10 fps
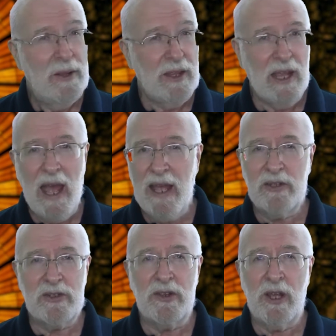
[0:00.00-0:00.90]
The
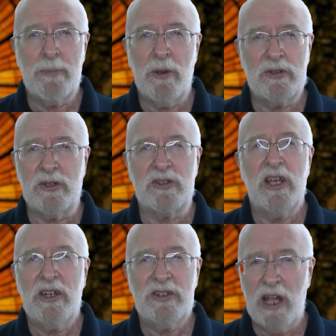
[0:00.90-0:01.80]
Acts of the Apostles
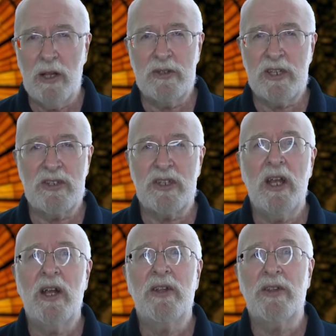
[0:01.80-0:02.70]
tells us
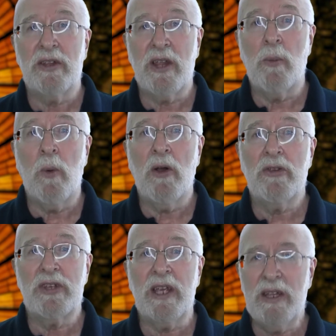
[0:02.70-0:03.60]
that there
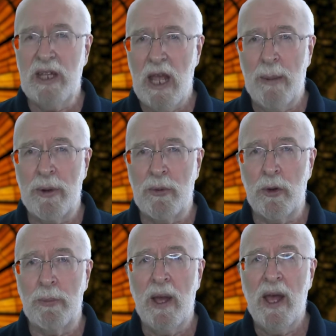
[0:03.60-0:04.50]
was in the upper
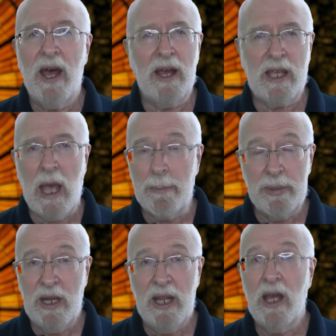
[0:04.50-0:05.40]
room a
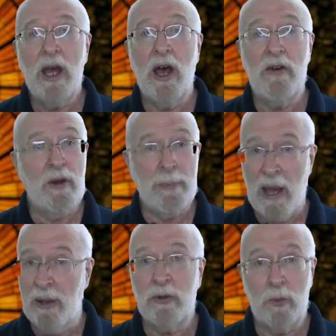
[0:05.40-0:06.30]
company of
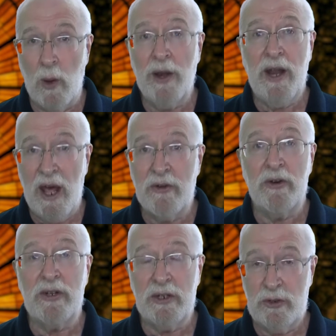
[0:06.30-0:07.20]
about
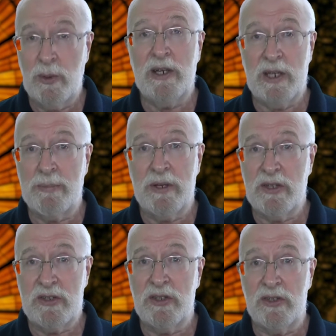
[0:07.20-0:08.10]
120
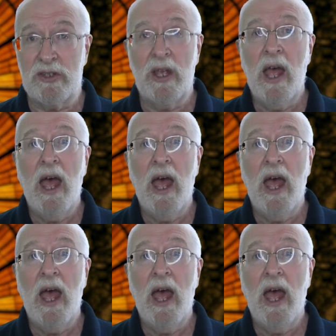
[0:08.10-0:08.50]
persons.